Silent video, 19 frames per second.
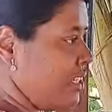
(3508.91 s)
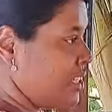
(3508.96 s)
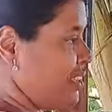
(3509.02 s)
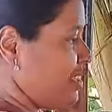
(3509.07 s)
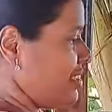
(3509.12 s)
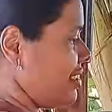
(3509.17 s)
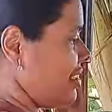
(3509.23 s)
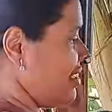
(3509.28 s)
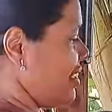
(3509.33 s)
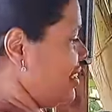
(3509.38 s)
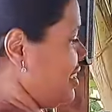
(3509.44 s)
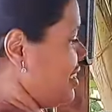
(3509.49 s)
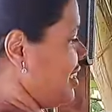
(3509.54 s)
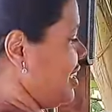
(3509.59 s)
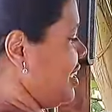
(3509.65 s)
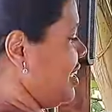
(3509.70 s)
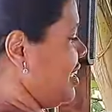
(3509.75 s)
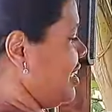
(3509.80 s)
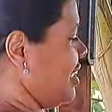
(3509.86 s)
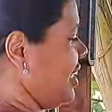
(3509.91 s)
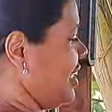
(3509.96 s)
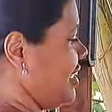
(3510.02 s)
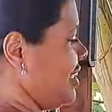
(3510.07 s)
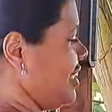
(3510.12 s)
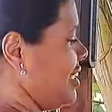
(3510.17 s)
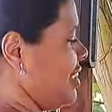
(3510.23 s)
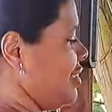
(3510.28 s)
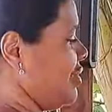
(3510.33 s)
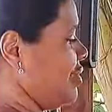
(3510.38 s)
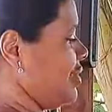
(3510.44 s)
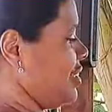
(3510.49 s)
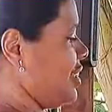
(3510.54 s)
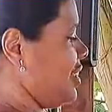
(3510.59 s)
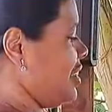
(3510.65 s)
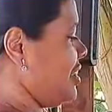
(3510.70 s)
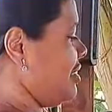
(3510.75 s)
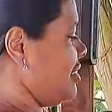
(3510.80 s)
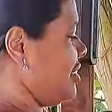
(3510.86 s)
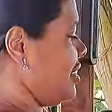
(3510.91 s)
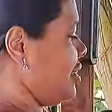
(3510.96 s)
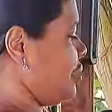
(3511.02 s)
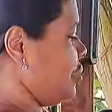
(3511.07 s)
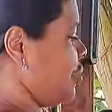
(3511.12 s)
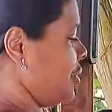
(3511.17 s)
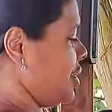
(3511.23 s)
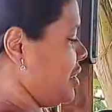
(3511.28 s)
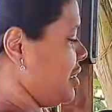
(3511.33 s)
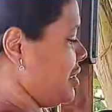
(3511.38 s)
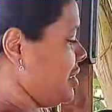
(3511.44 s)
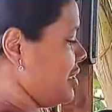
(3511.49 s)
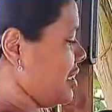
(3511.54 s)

uh, the seed, and then you see the root,